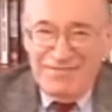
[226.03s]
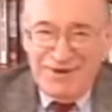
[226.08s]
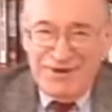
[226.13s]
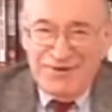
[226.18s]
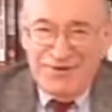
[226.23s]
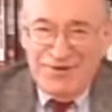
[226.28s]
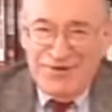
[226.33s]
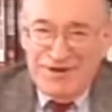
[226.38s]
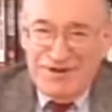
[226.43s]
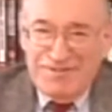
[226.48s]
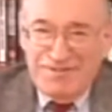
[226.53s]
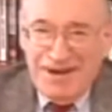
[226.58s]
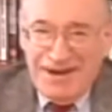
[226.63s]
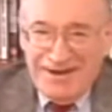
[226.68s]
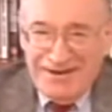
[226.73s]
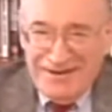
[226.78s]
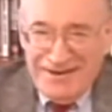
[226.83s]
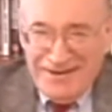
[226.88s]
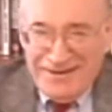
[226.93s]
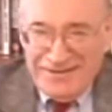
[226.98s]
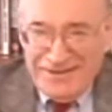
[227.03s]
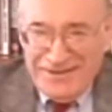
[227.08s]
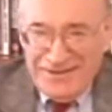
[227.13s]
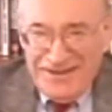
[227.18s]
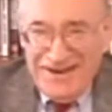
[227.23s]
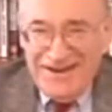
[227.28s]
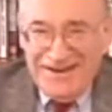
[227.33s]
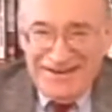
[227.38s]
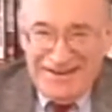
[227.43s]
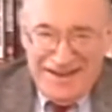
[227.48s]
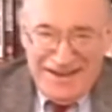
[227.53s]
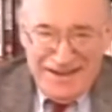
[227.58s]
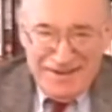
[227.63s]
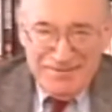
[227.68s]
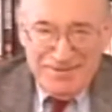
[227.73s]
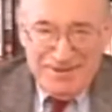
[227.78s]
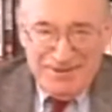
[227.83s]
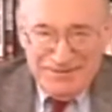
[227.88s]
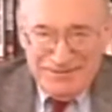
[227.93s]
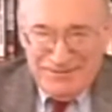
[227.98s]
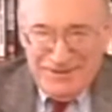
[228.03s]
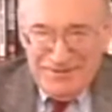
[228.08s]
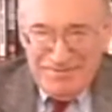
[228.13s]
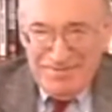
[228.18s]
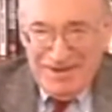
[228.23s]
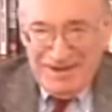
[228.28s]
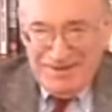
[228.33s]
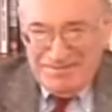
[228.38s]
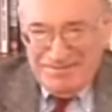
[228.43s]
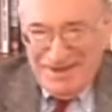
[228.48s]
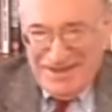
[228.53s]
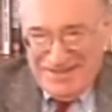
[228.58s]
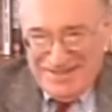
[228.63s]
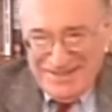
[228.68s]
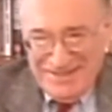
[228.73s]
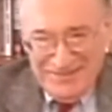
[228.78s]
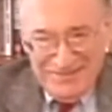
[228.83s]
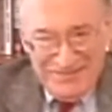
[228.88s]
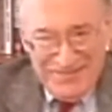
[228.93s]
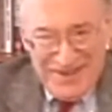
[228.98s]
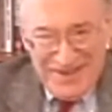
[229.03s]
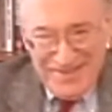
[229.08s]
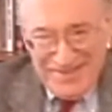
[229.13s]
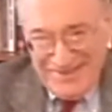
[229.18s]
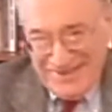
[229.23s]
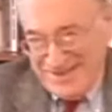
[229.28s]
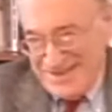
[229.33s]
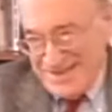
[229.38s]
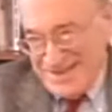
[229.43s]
having learned about it at the dinner table when my mother and father